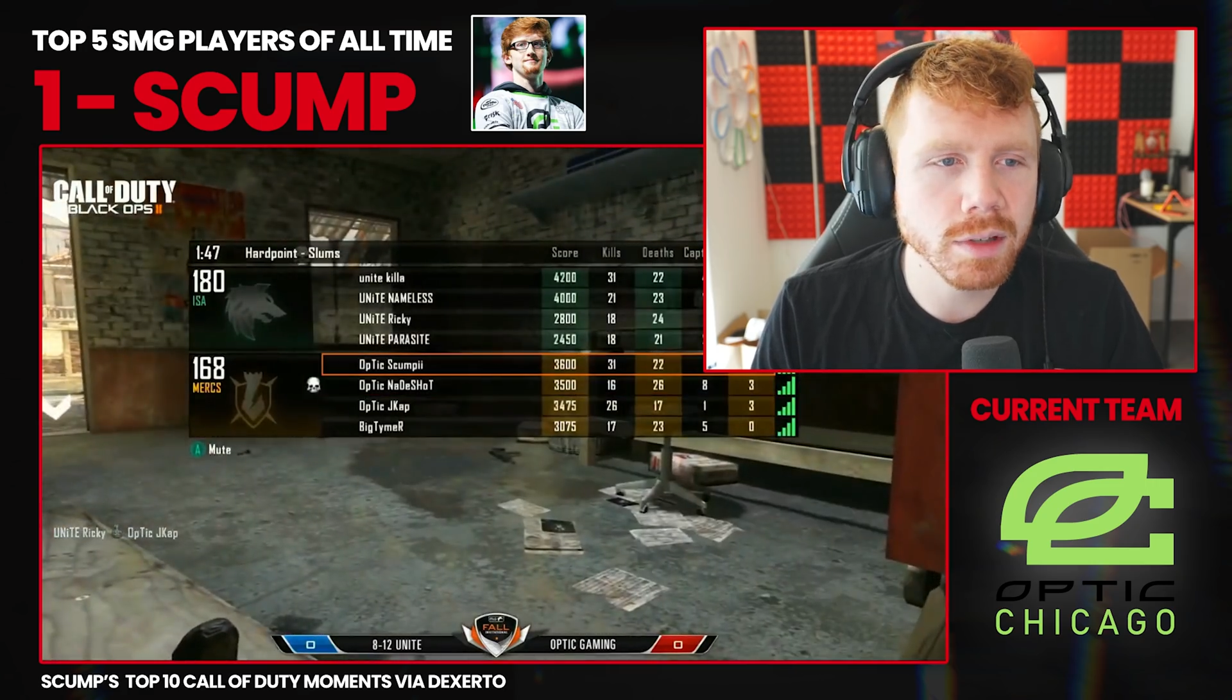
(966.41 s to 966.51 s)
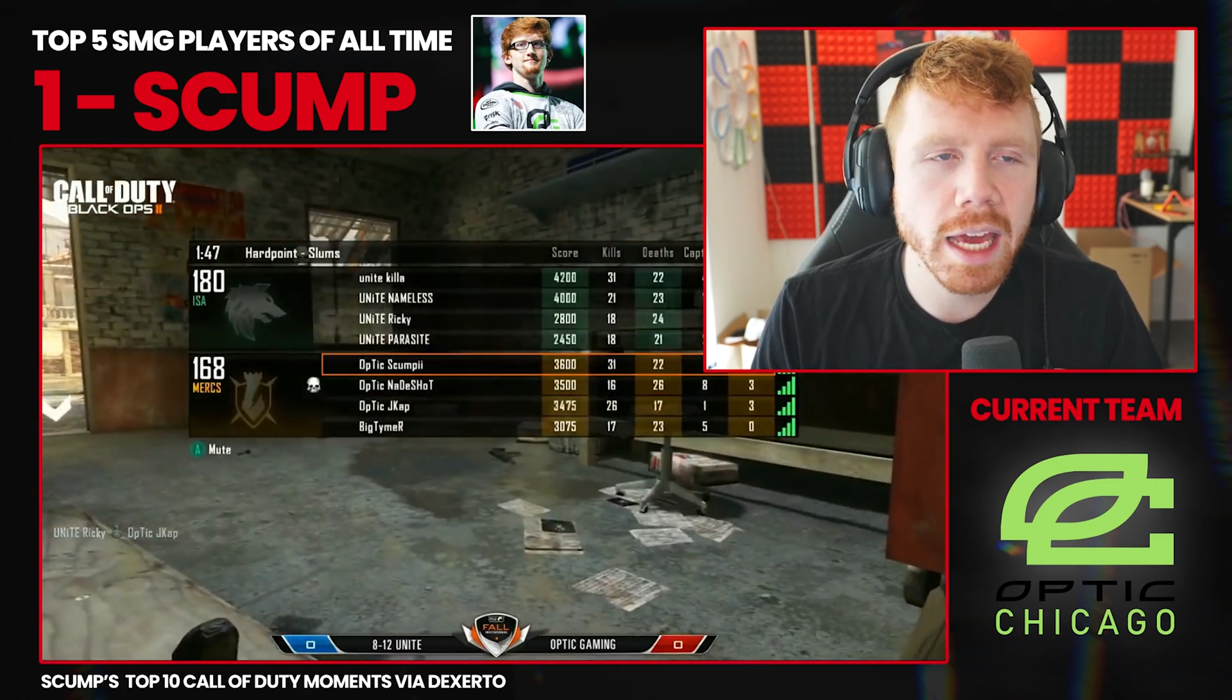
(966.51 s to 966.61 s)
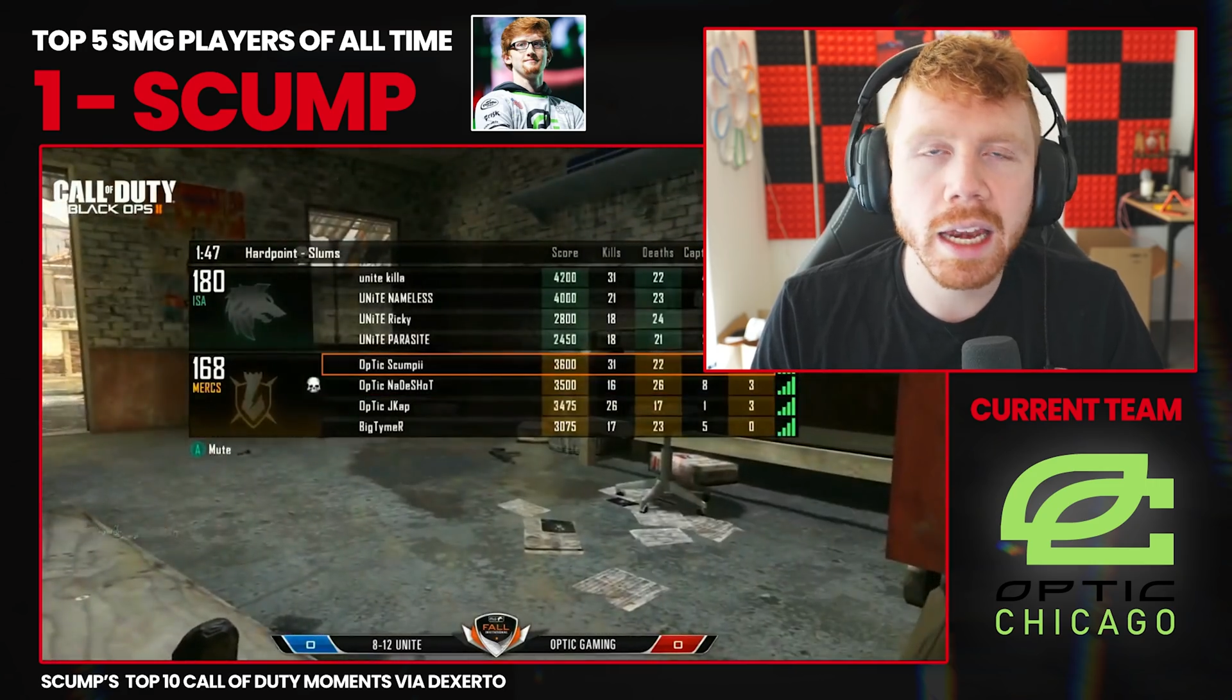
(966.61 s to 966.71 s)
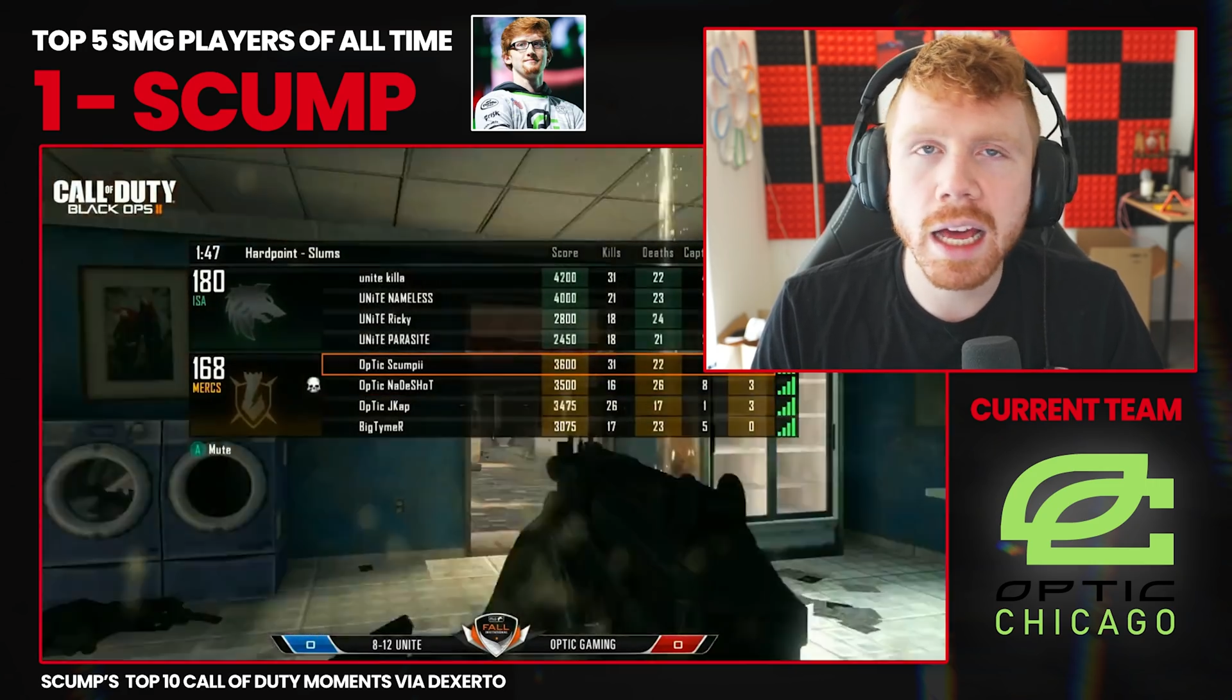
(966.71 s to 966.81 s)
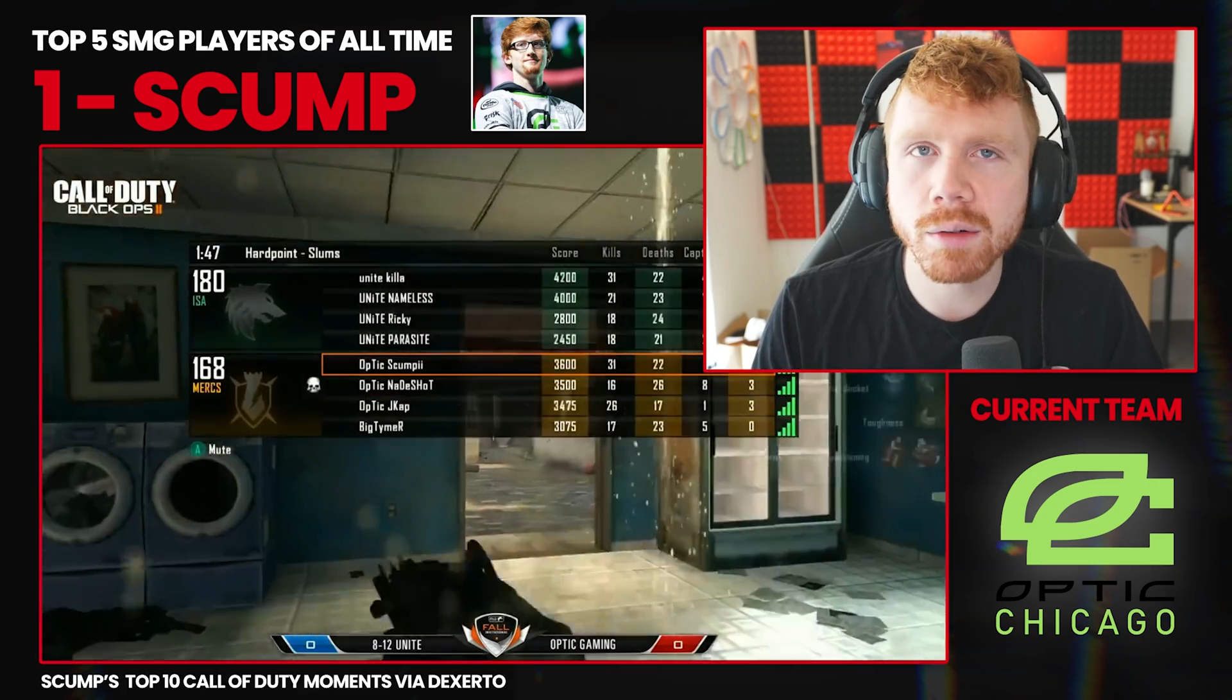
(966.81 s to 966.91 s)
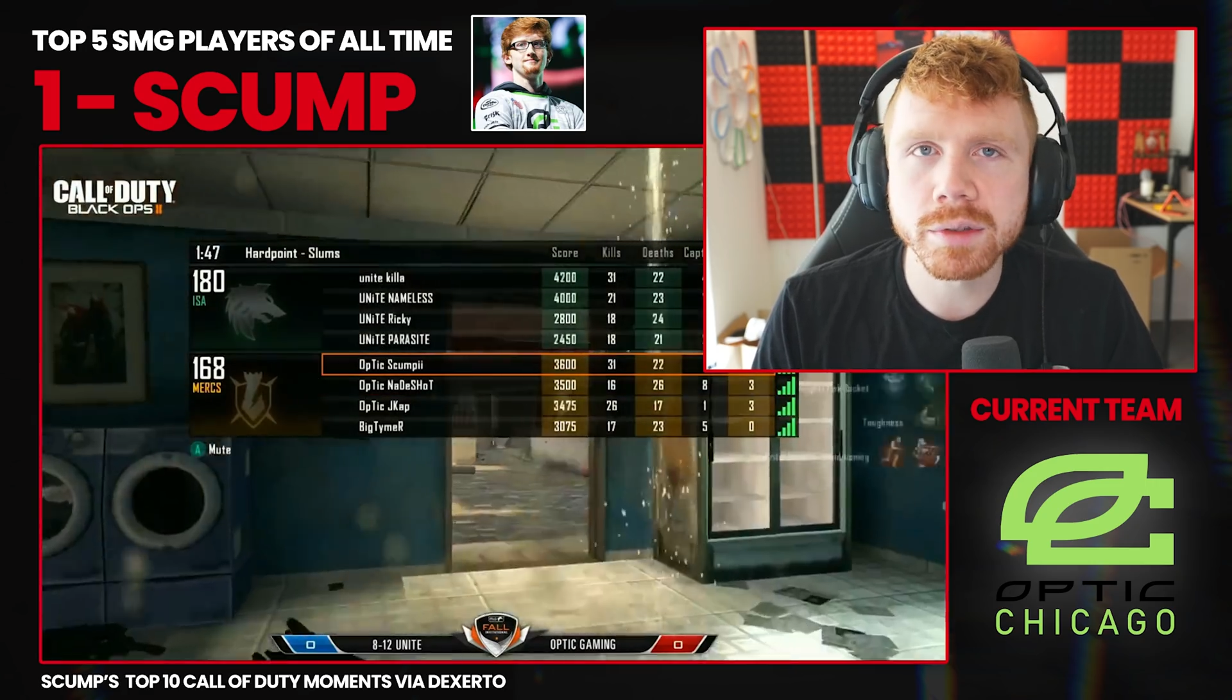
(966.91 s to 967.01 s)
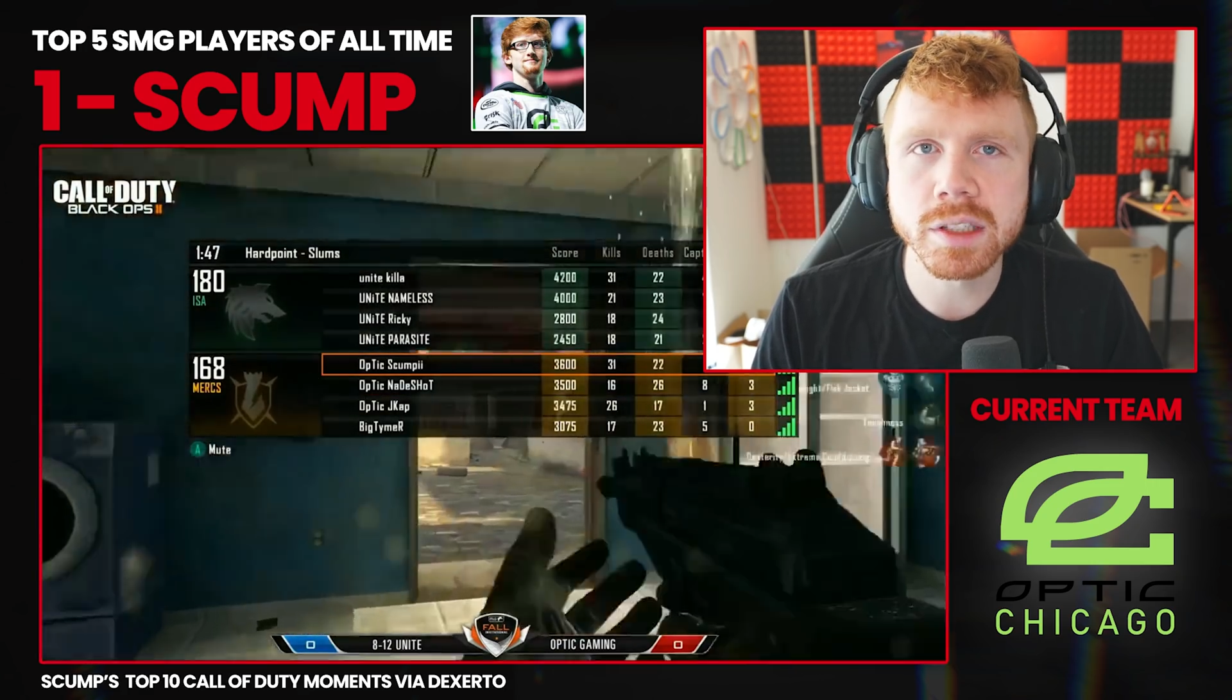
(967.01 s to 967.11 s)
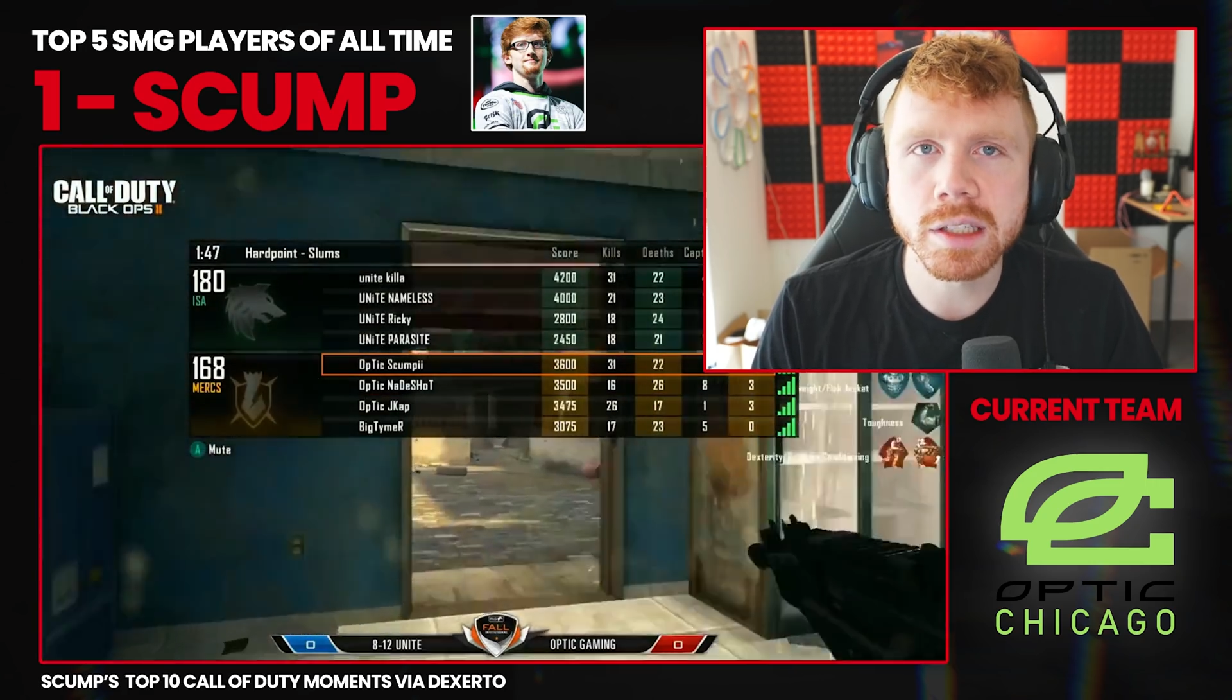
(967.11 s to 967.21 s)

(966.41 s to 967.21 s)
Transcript: 8 hours